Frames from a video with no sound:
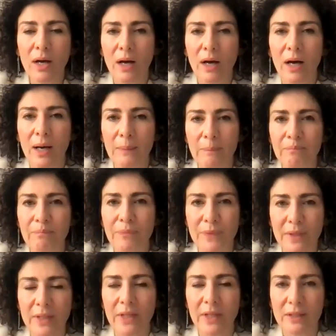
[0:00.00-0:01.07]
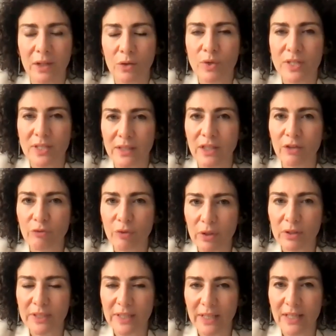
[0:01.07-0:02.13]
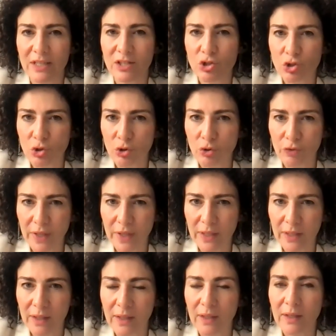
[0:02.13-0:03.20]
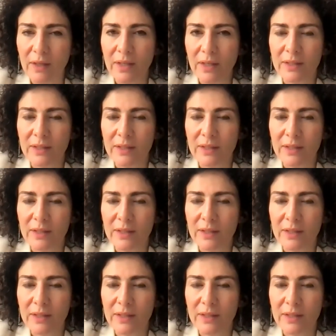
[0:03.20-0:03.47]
there is a difficulty in serving